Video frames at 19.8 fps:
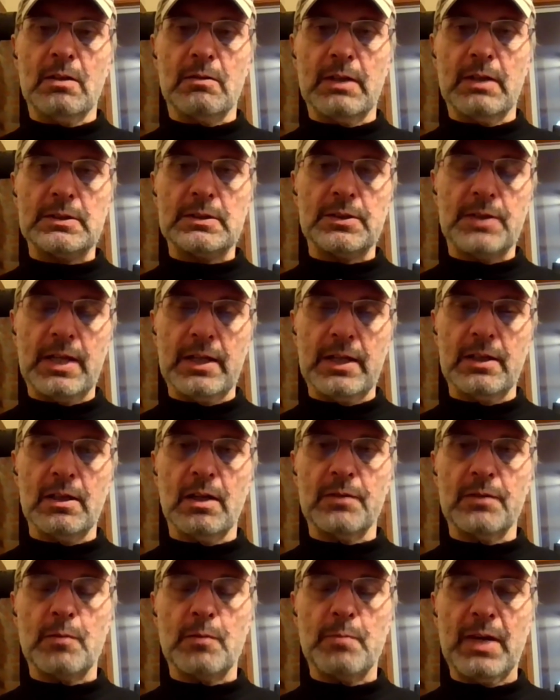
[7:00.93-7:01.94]
Just hang off the
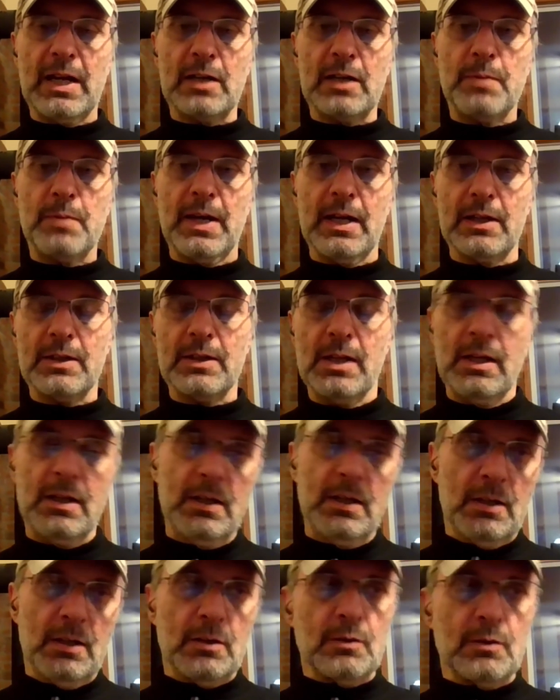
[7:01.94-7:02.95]
backpack.
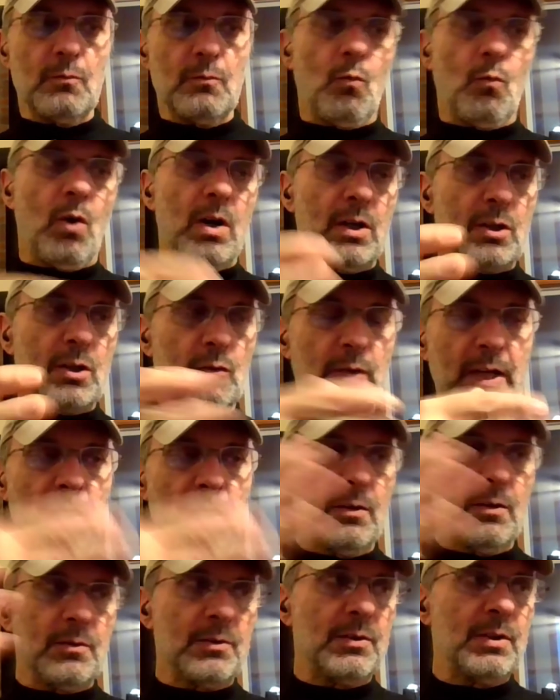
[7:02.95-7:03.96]
Walk
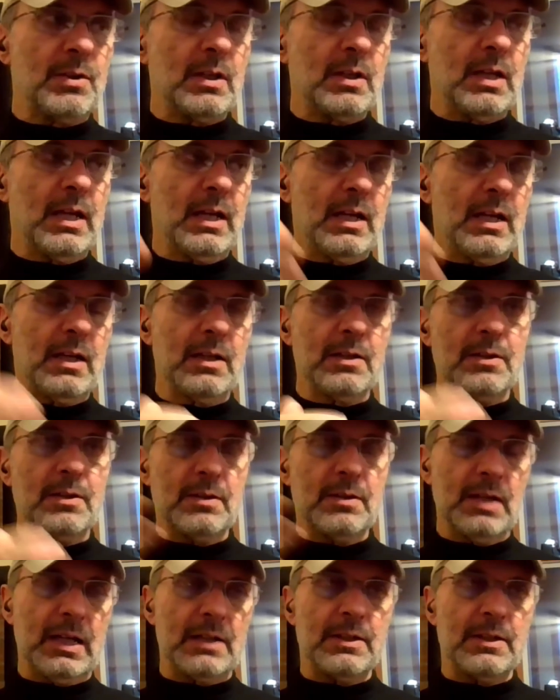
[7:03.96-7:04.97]
around, and
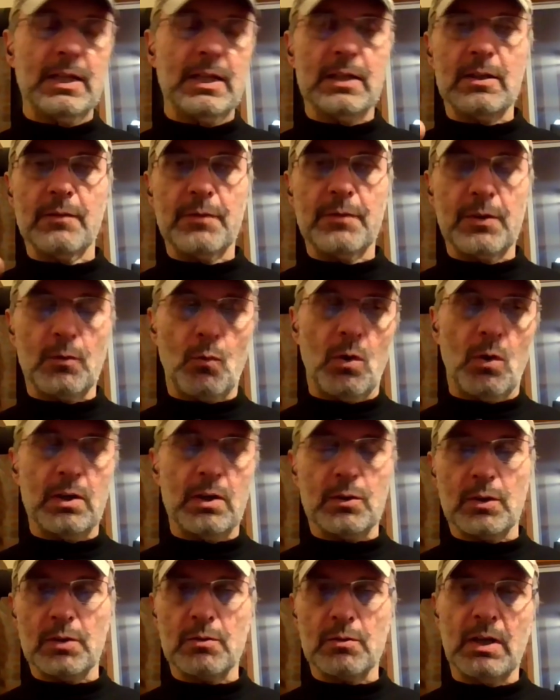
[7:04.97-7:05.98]
at the end of your walk or
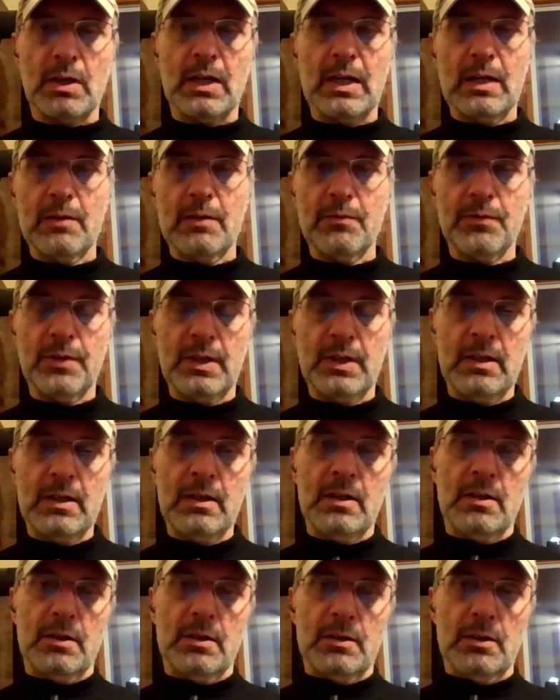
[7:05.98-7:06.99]
drive,
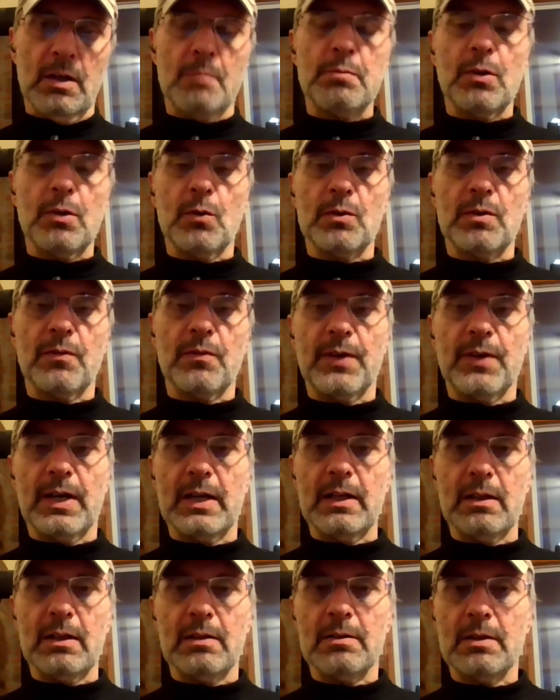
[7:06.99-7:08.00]
you upload the file,
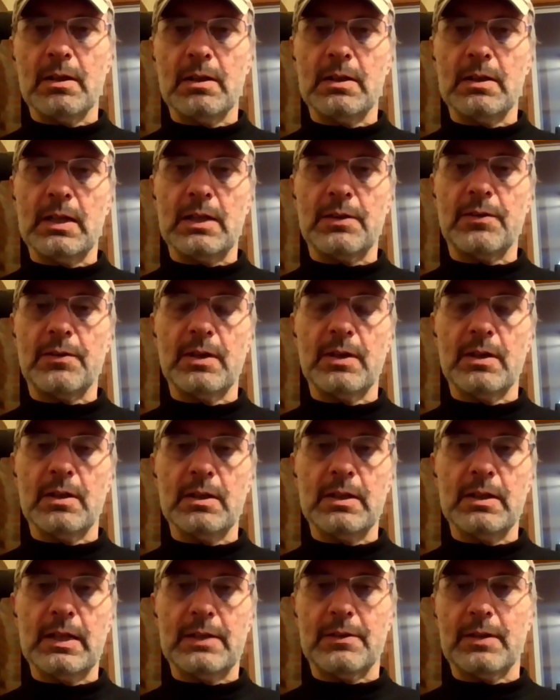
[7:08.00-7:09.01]
and that's
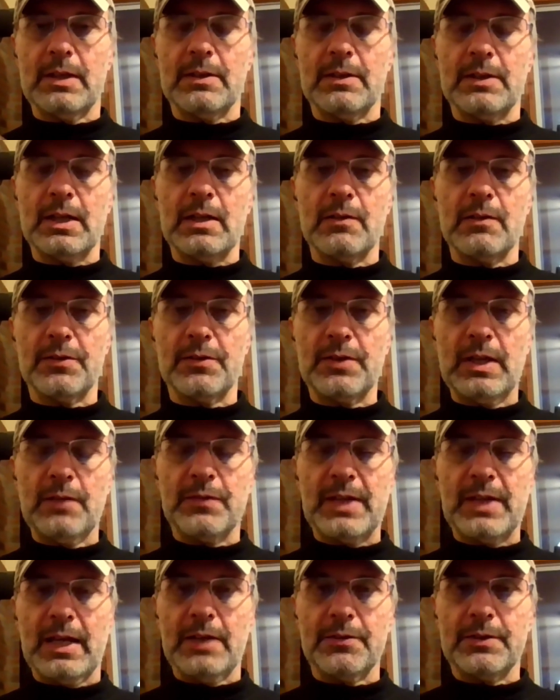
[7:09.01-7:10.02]
it's kind of a safe
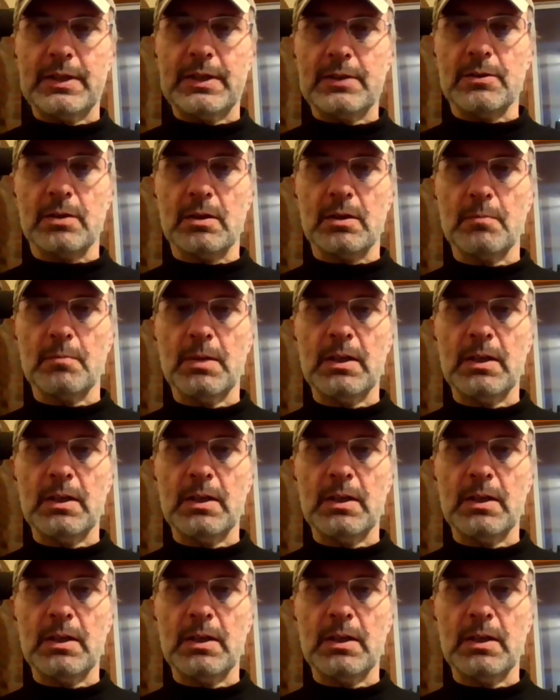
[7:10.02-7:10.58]
casty term.